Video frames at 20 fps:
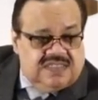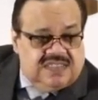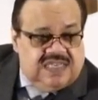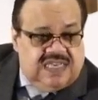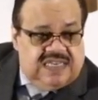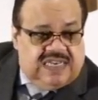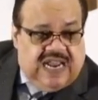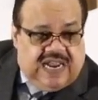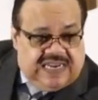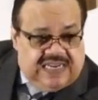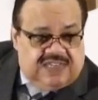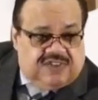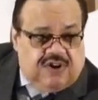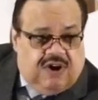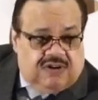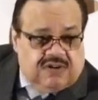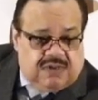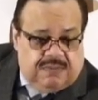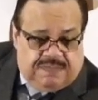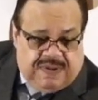Now he
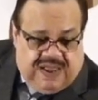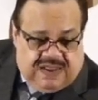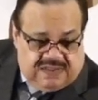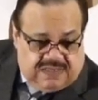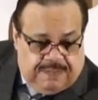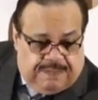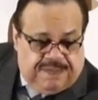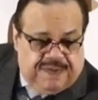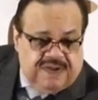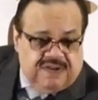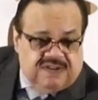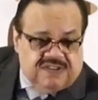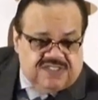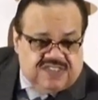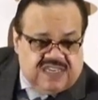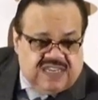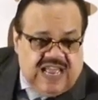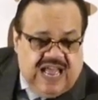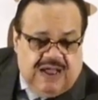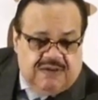talked about the pills
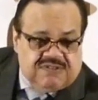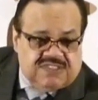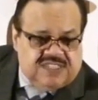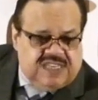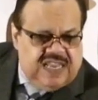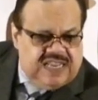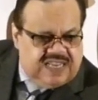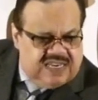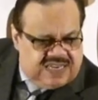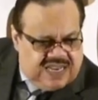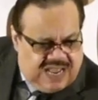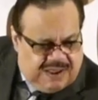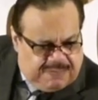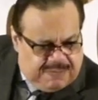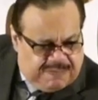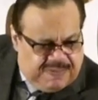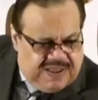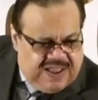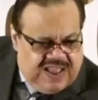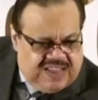the guy was taking. Now I'm gonna
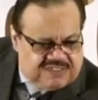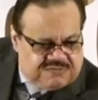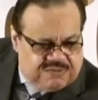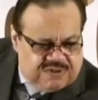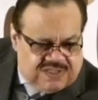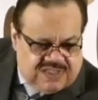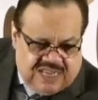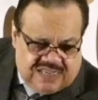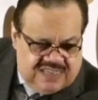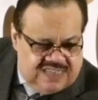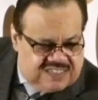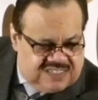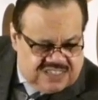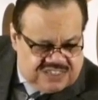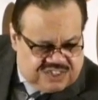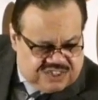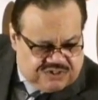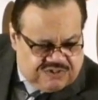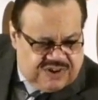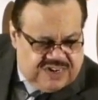be honest with that. It's a
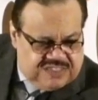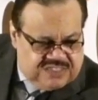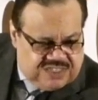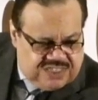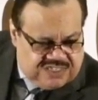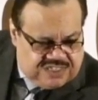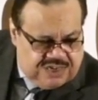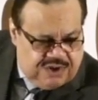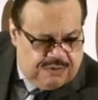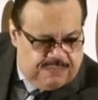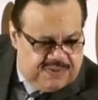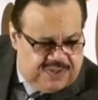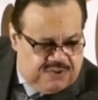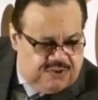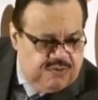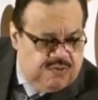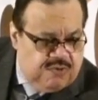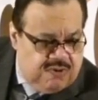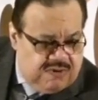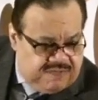stretch to tell me
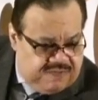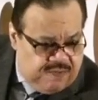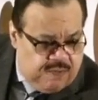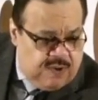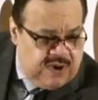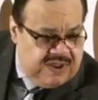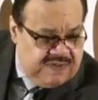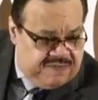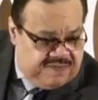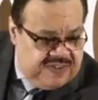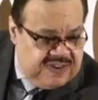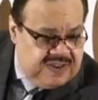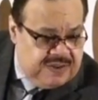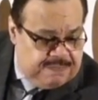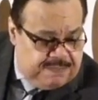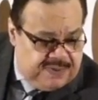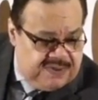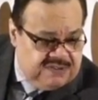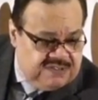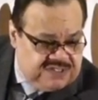you on 40 or 50
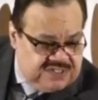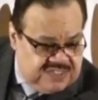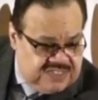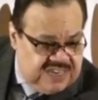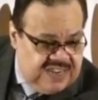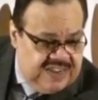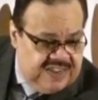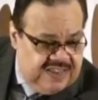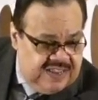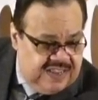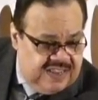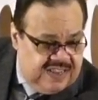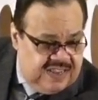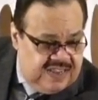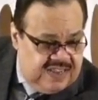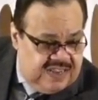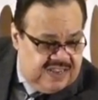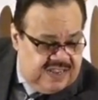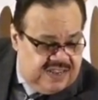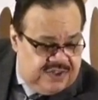pills a day.
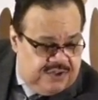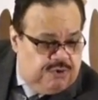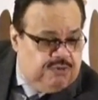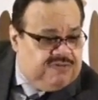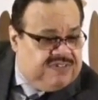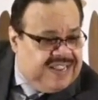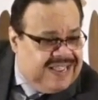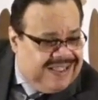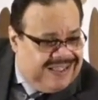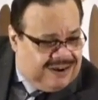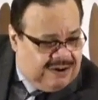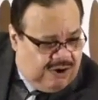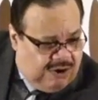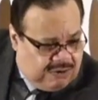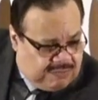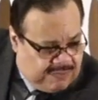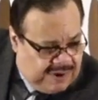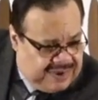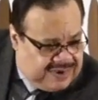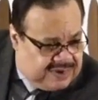You dead
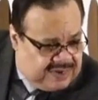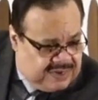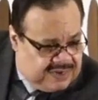already.